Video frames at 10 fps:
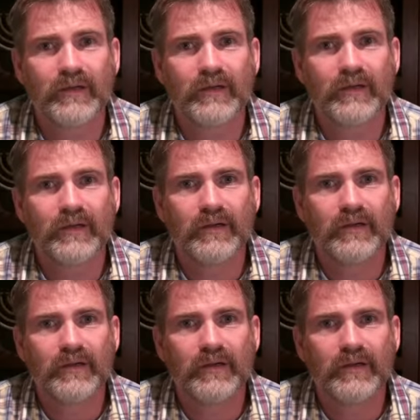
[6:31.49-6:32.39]

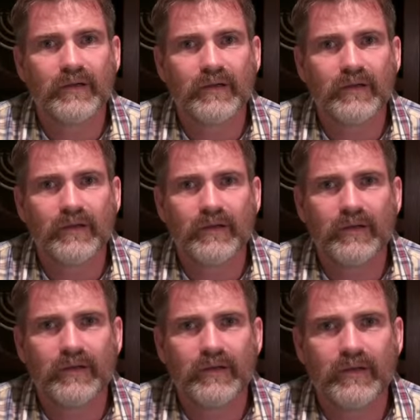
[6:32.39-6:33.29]

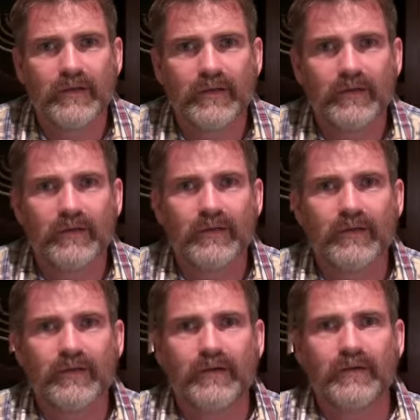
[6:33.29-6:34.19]

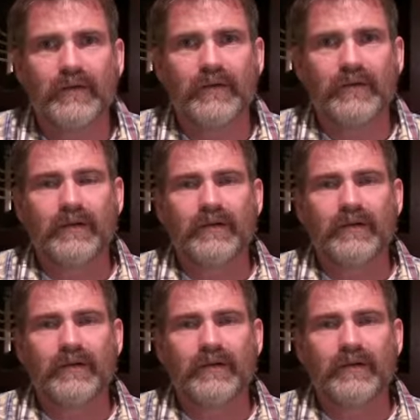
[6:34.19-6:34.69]
Nobody speaks.